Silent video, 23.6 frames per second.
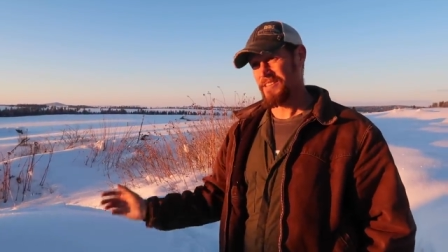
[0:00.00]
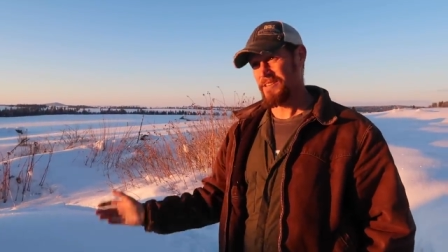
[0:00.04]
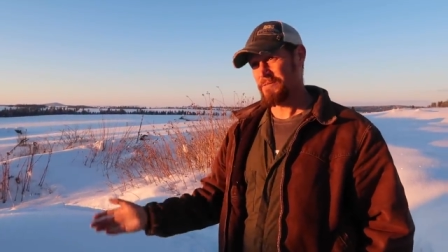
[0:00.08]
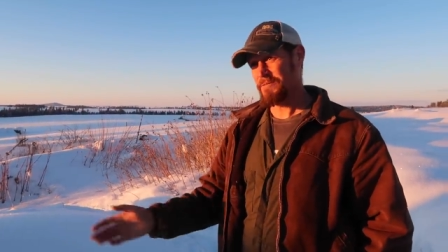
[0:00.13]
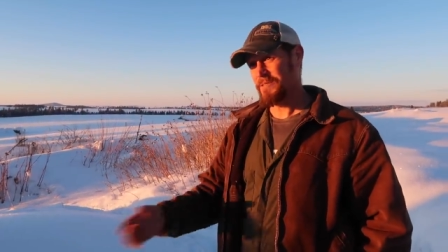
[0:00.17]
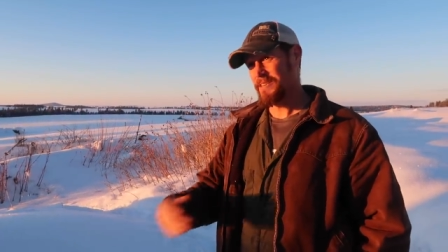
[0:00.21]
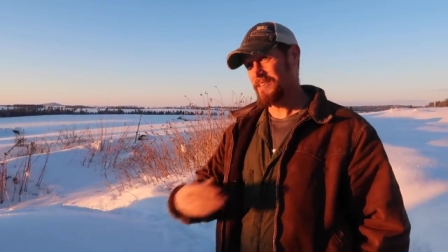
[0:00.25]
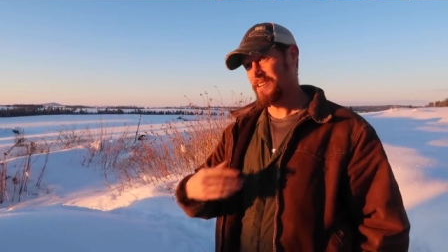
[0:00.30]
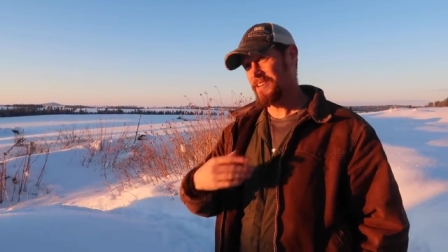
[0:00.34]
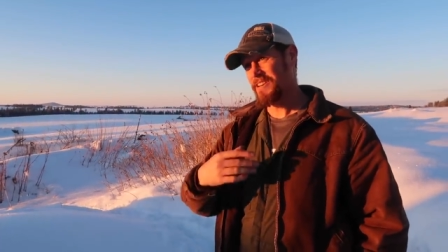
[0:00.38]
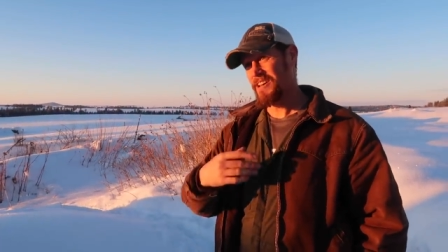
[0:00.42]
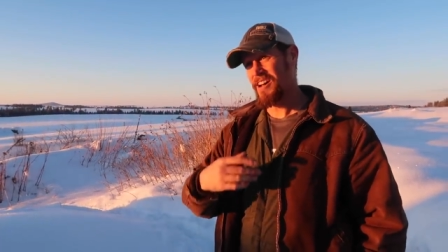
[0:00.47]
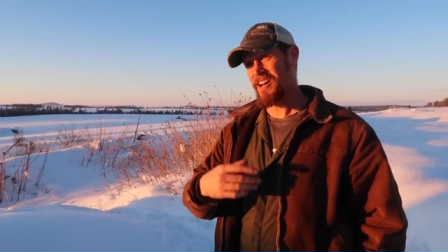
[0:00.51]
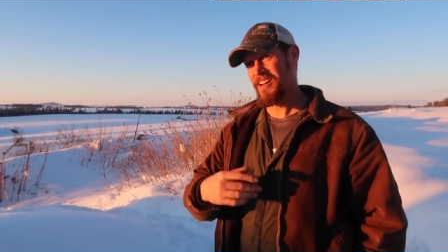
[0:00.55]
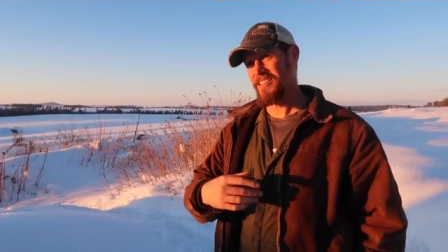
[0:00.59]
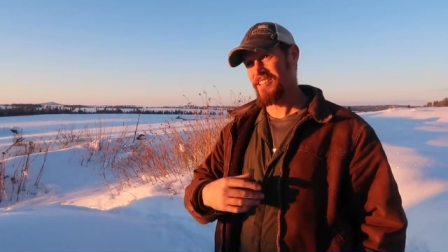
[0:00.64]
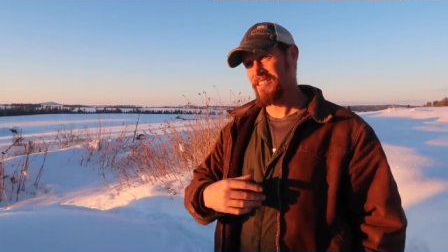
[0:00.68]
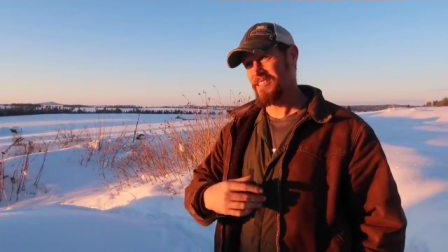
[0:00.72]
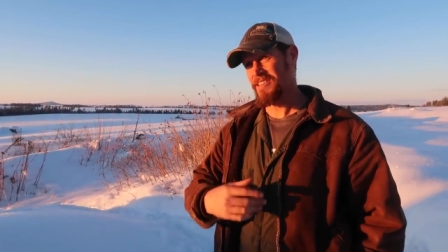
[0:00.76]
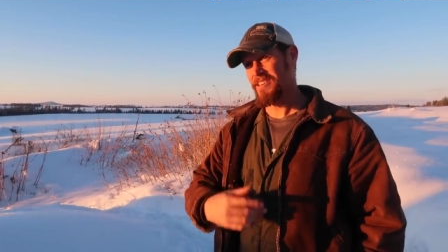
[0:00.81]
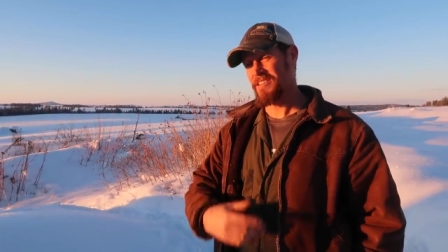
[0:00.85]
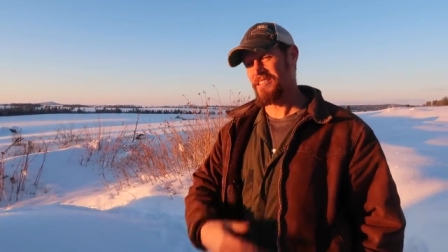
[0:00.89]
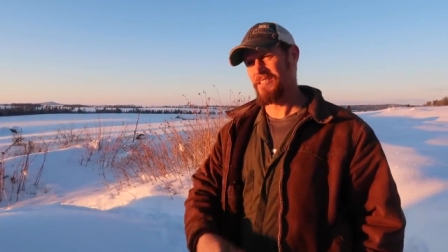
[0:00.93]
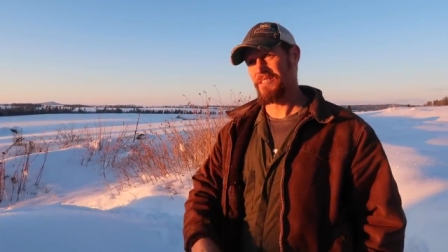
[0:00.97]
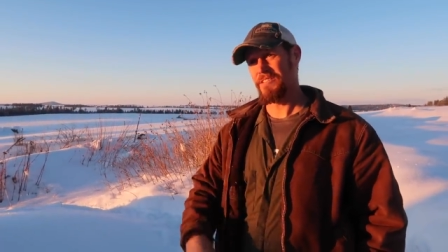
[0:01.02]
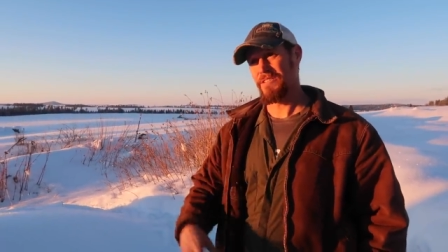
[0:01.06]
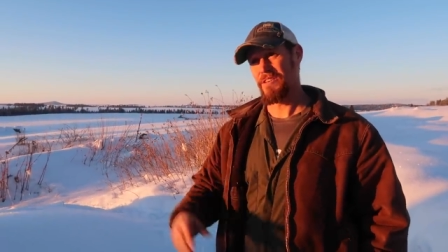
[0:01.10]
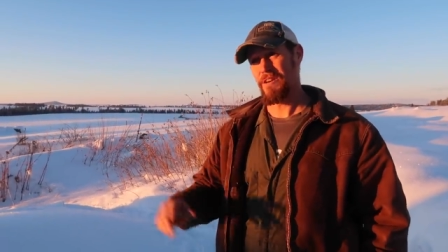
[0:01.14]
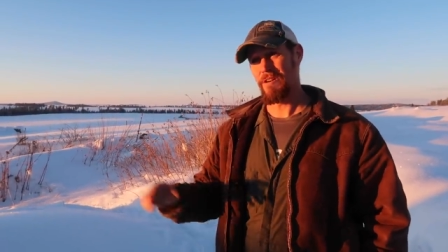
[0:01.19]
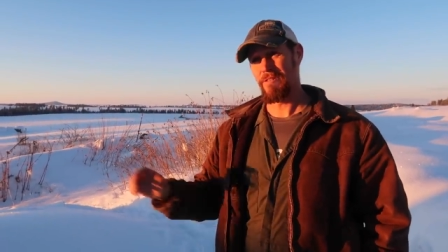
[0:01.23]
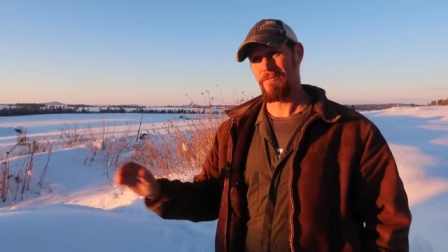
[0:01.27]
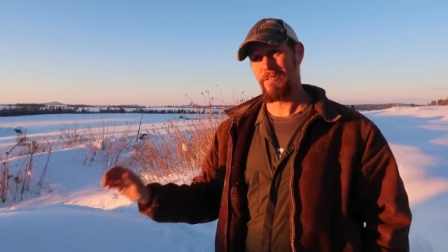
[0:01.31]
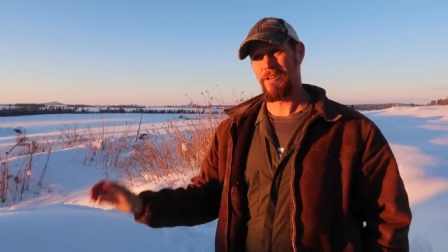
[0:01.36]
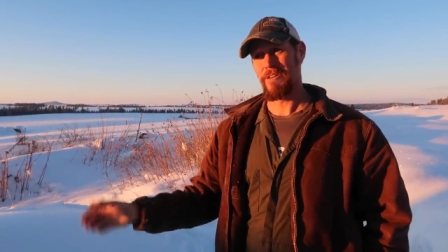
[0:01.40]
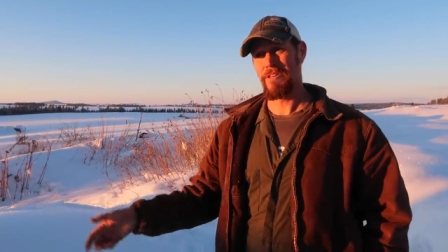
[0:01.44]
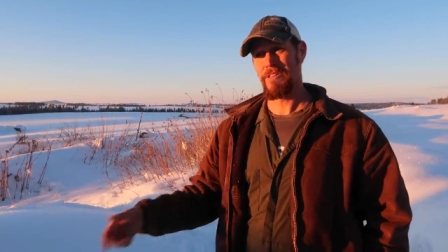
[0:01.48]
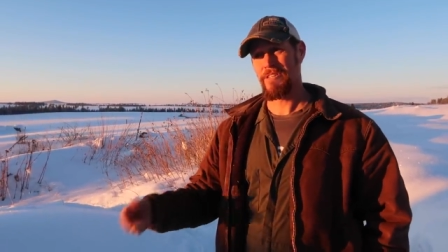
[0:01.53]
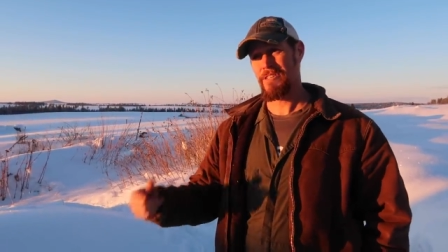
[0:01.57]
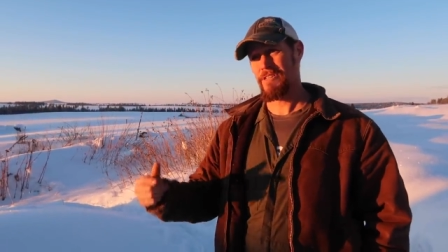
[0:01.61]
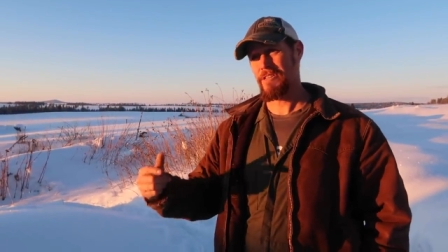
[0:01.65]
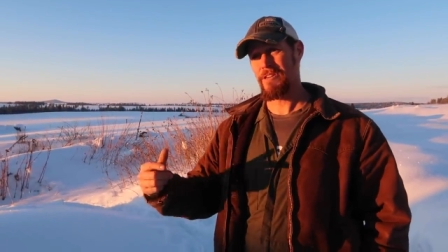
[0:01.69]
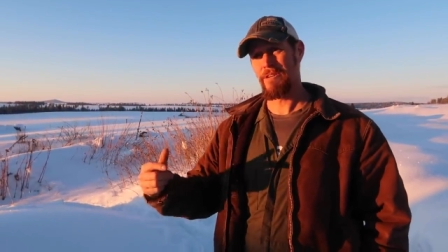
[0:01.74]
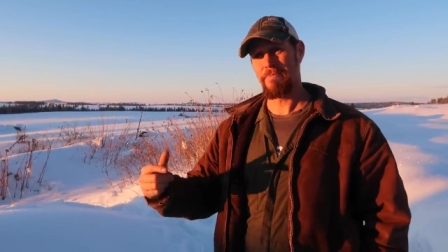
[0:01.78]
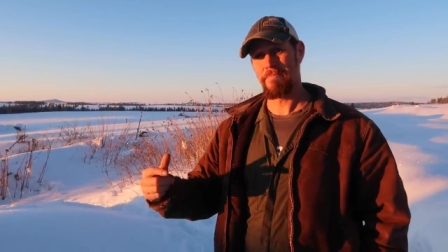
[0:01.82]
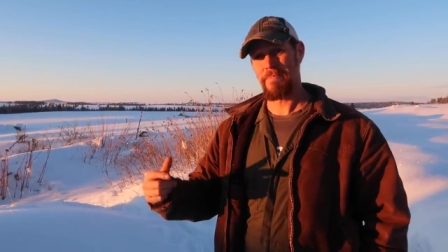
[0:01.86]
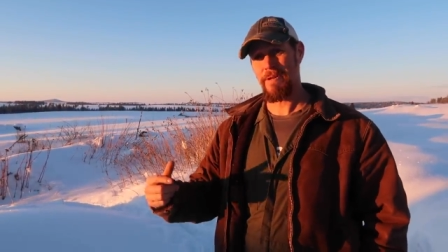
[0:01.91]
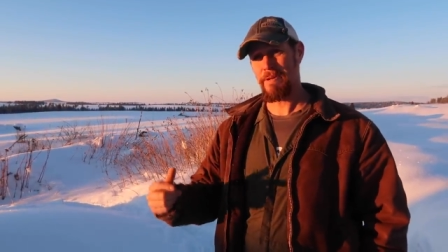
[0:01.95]
so we knocked the thistles over,
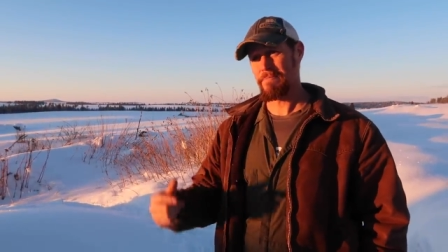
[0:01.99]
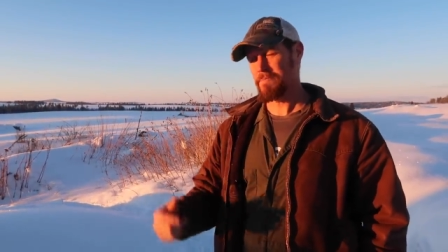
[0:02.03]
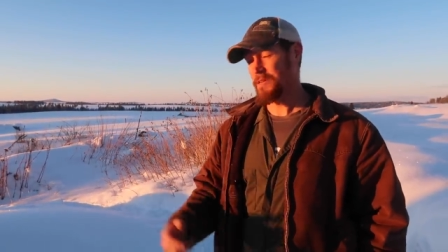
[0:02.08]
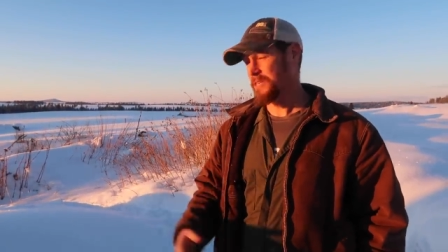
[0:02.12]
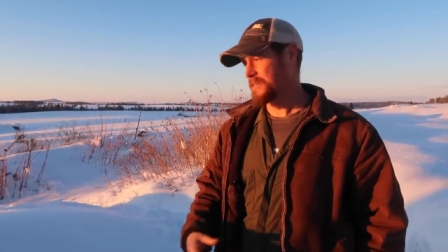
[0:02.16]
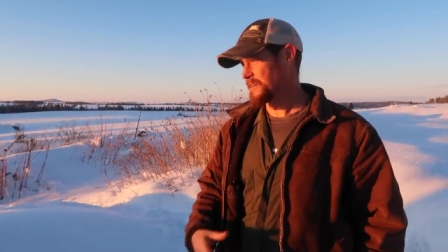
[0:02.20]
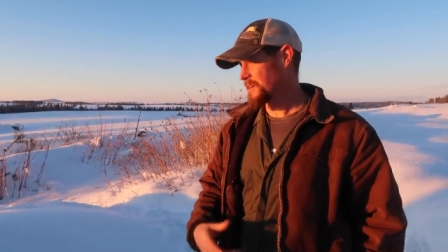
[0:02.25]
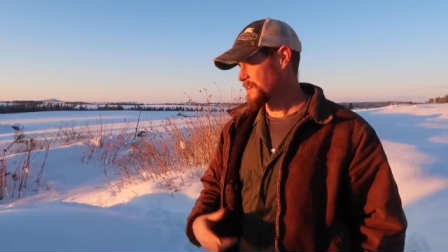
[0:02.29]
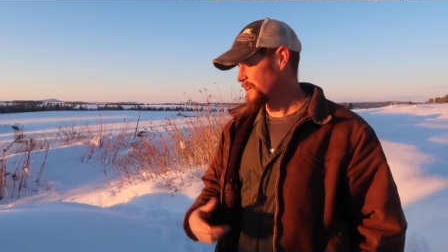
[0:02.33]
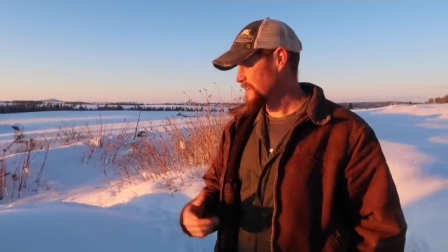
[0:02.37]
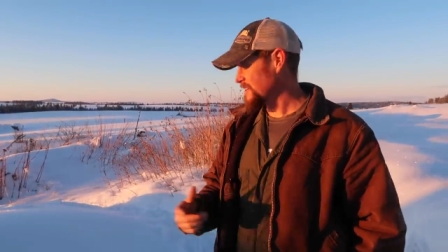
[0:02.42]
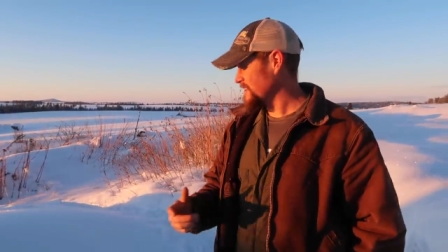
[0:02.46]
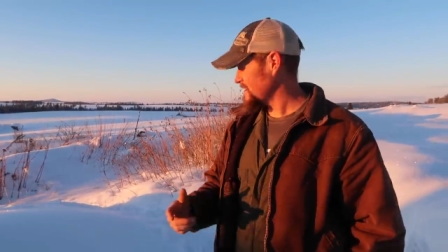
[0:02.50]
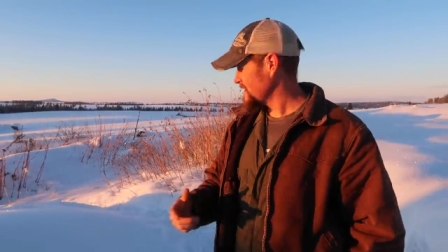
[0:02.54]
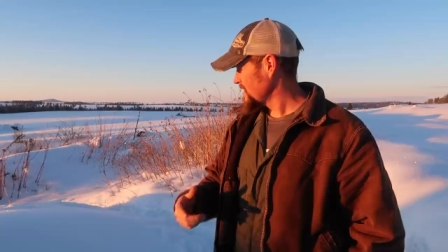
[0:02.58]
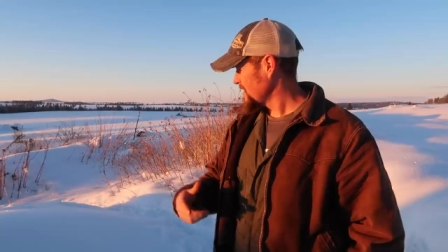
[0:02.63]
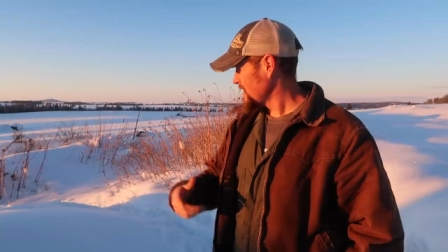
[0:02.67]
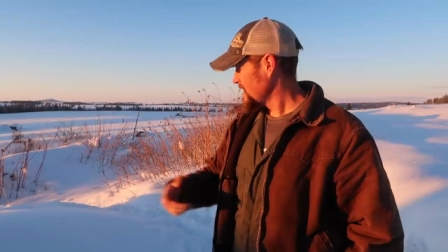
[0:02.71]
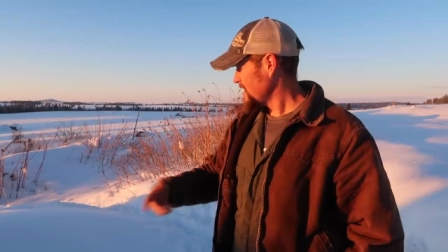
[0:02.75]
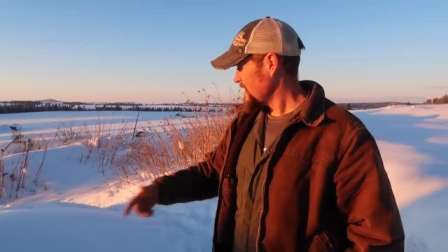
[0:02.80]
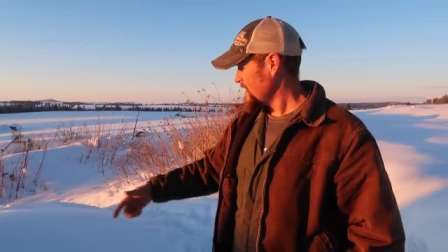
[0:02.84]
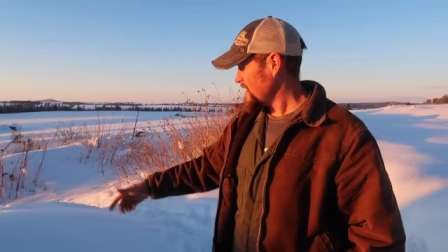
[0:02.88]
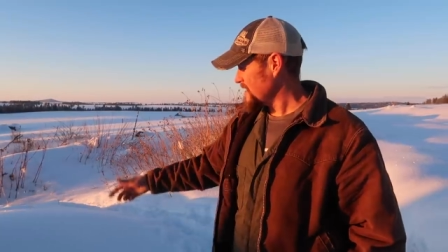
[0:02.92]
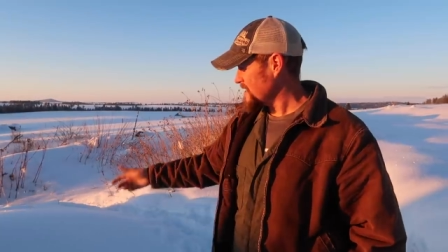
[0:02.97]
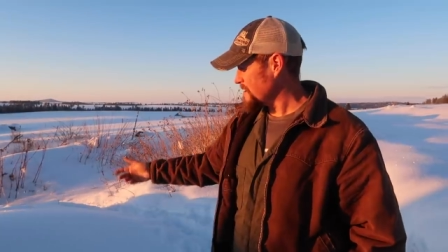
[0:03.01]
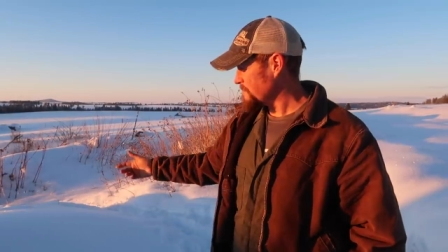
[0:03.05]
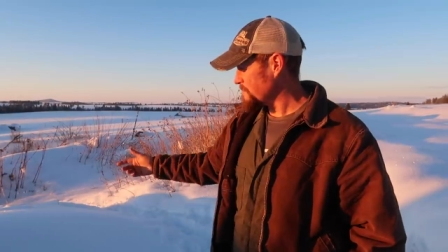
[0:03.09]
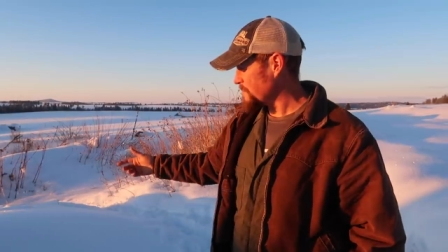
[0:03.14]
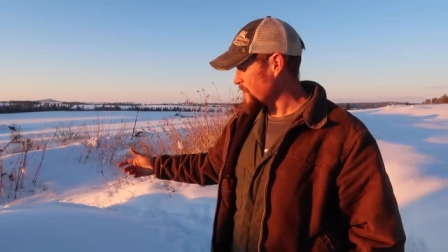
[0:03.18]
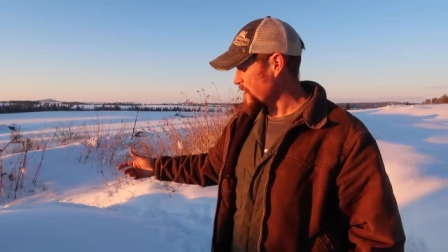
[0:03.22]
scooped up the dirt, and then